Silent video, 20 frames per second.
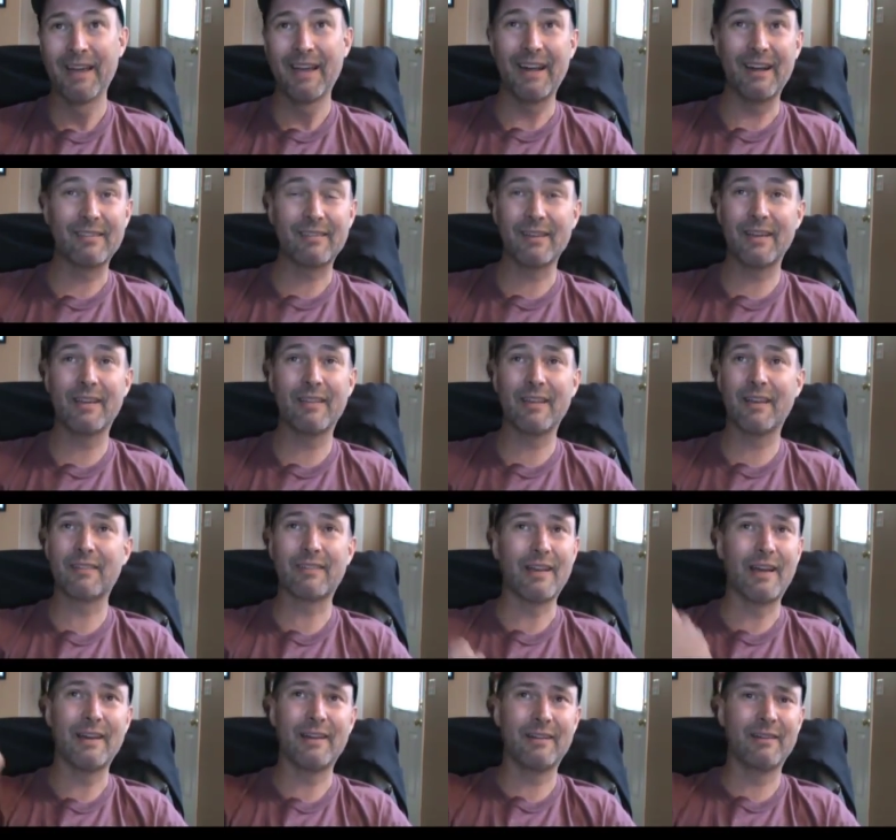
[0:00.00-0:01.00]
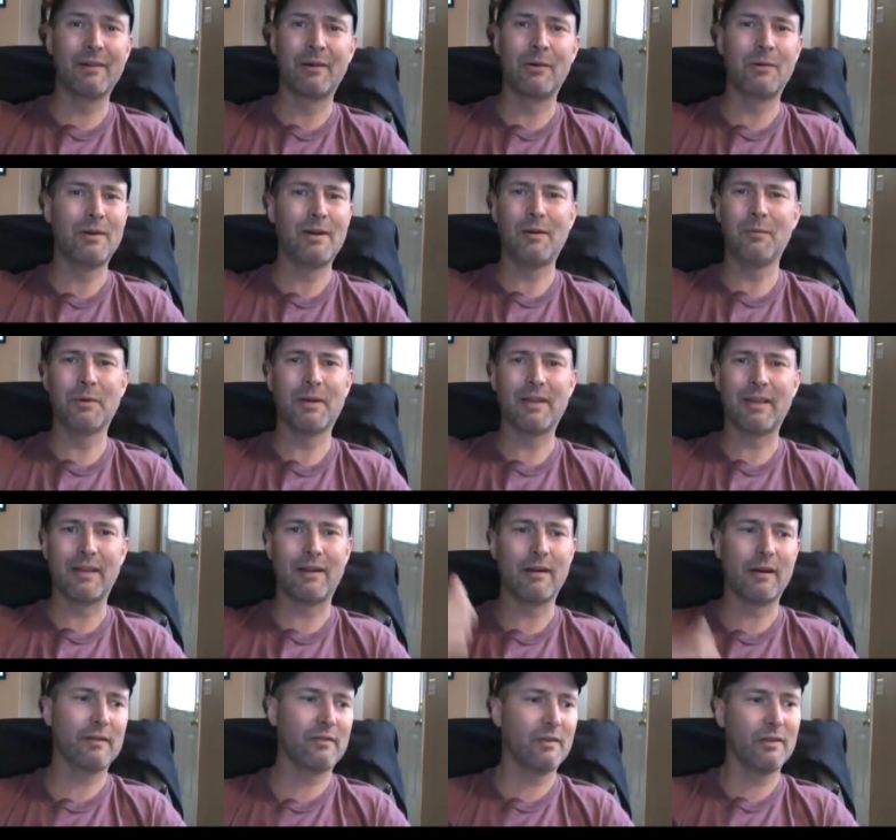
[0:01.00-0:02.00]
And I'll tell you this, I didn't know. I wouldn't
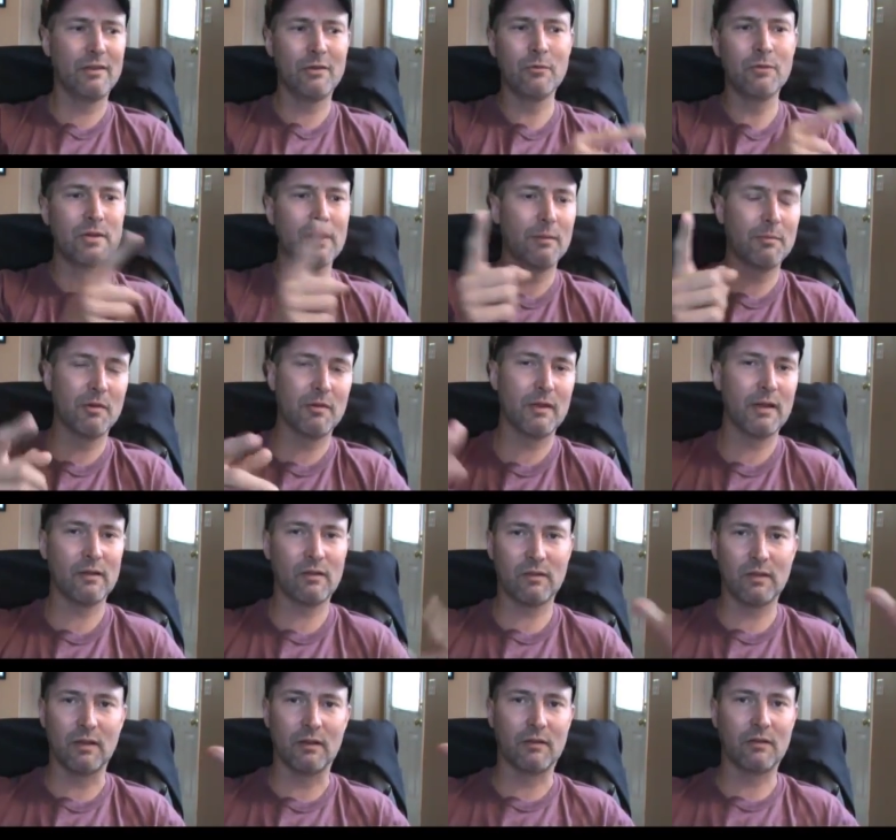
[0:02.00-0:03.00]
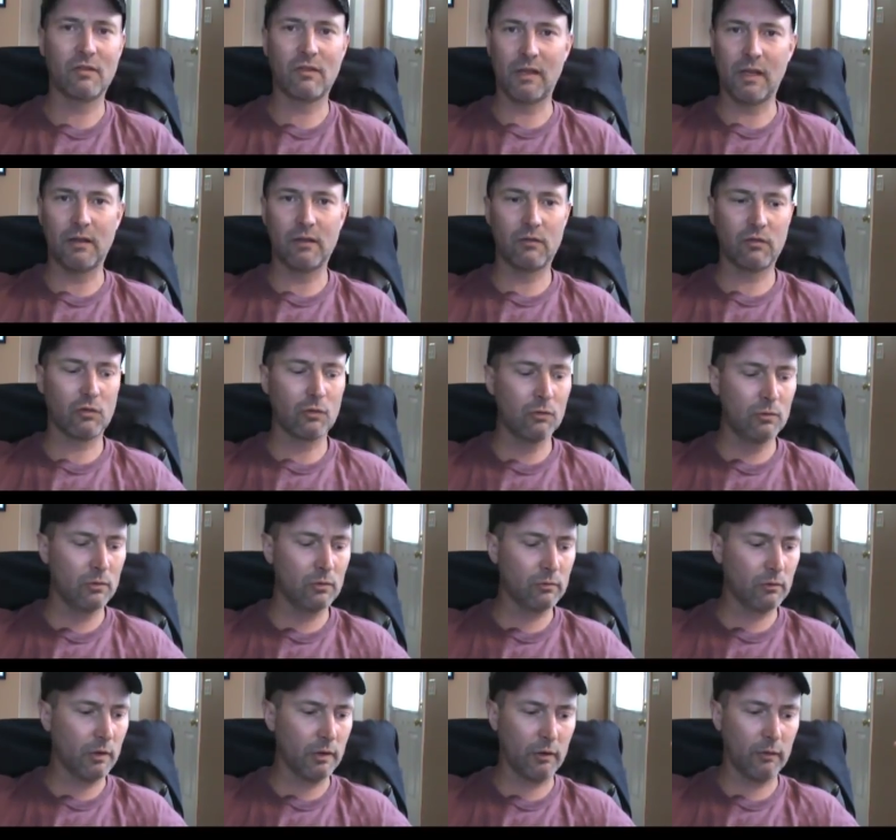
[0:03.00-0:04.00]
care. I see UW, that's it. State
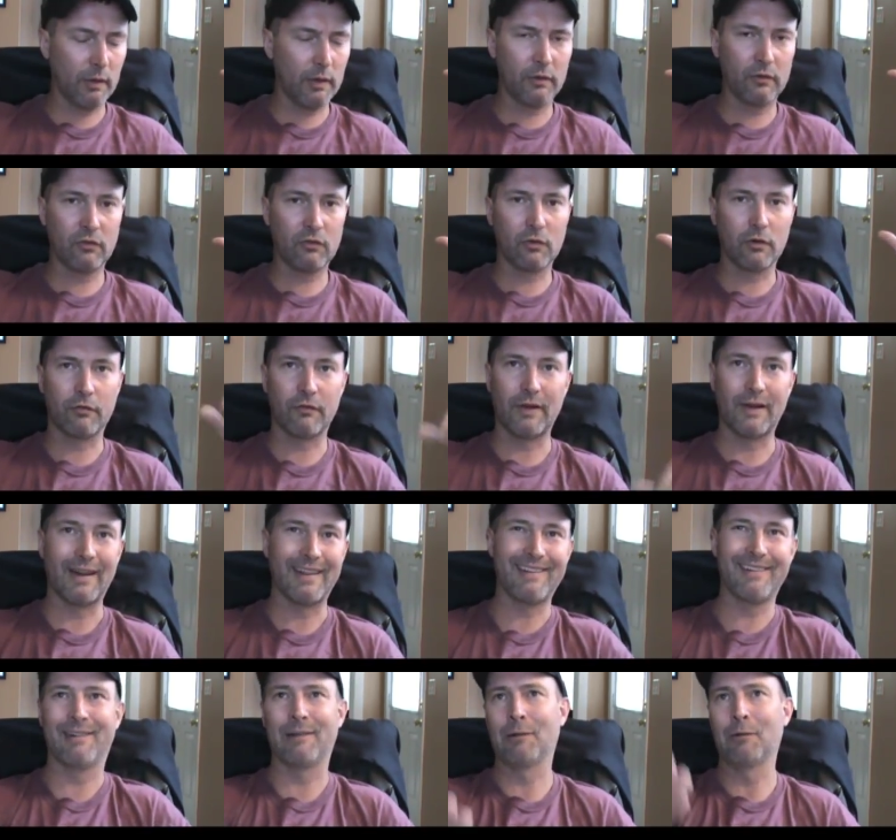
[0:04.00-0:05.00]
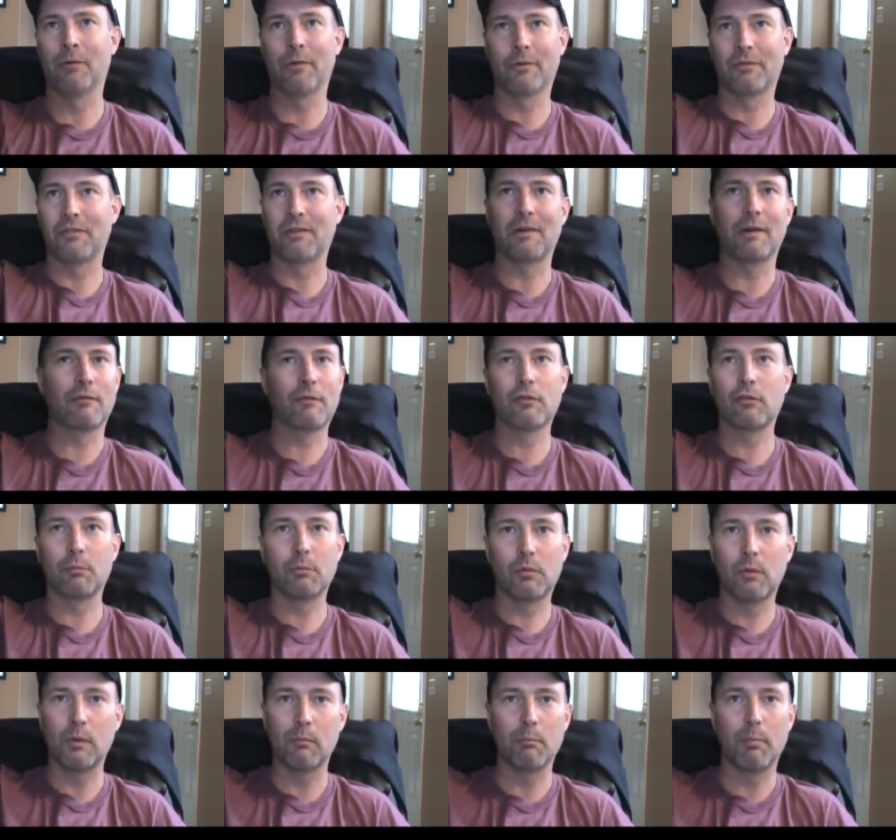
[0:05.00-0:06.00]
school accredited certified. I didn't know there was a difference
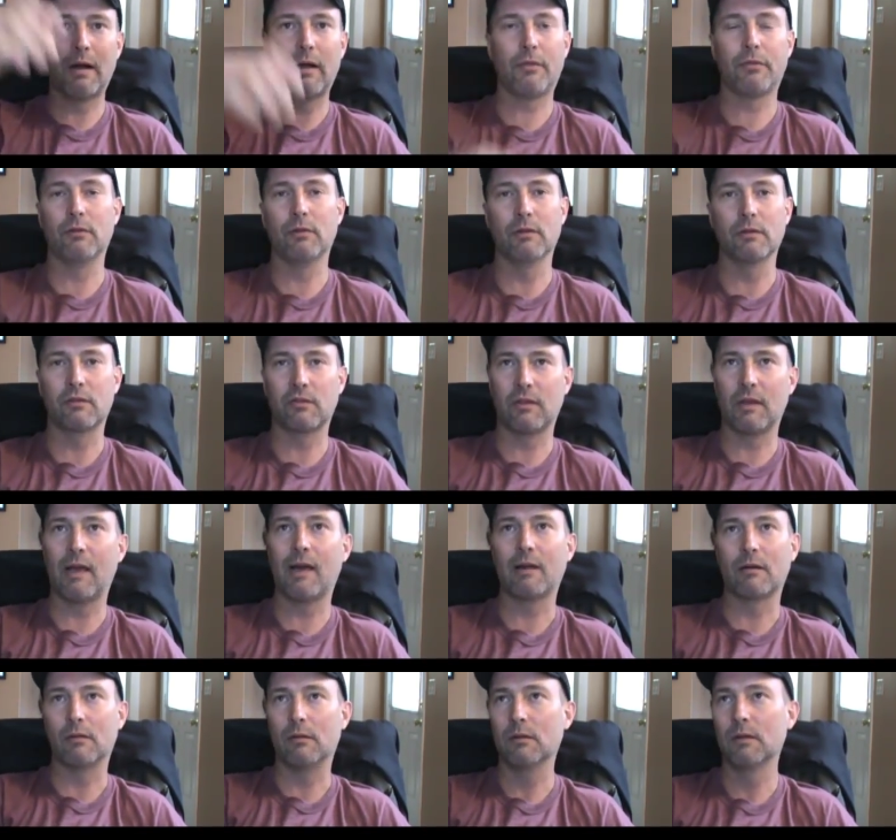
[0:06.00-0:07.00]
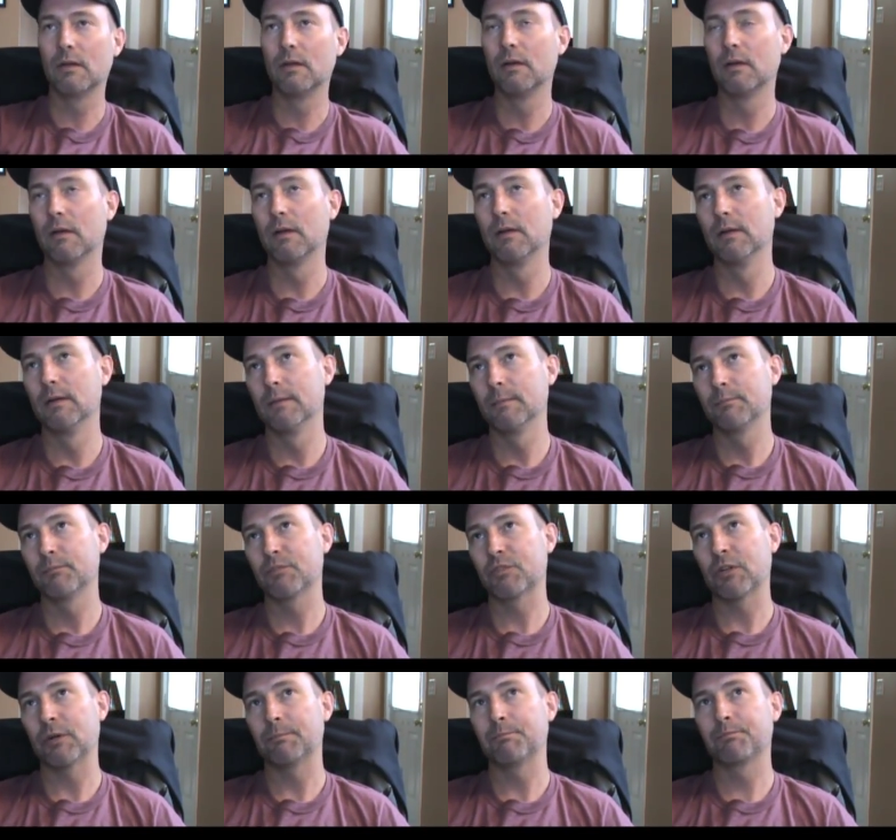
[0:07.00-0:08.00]
between Bothell and Seattle.
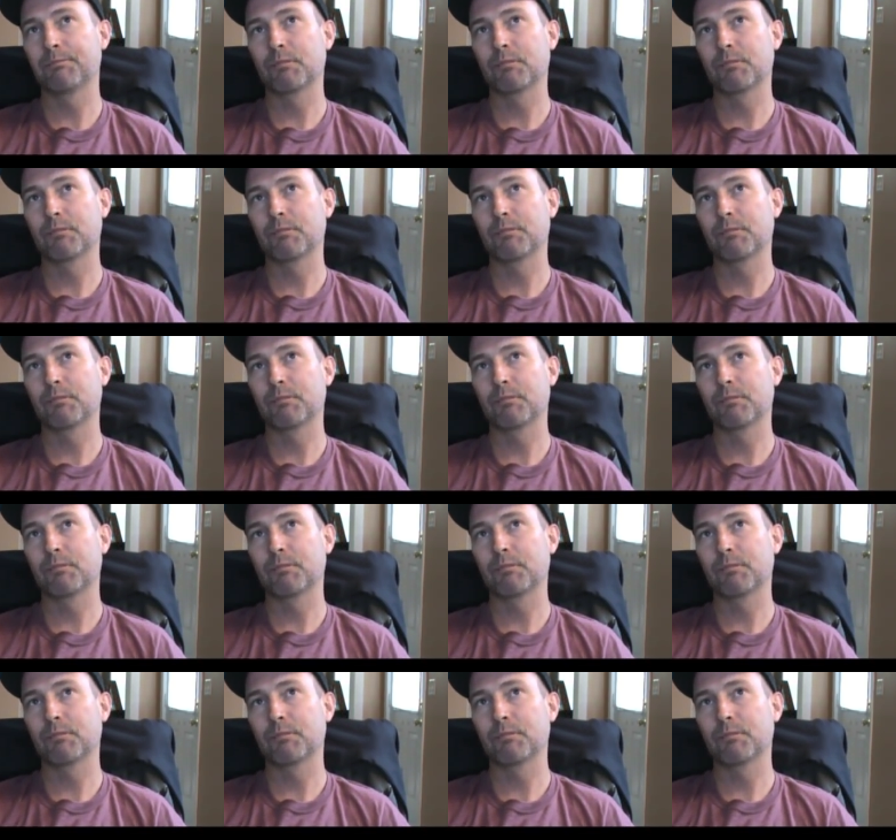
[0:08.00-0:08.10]
So,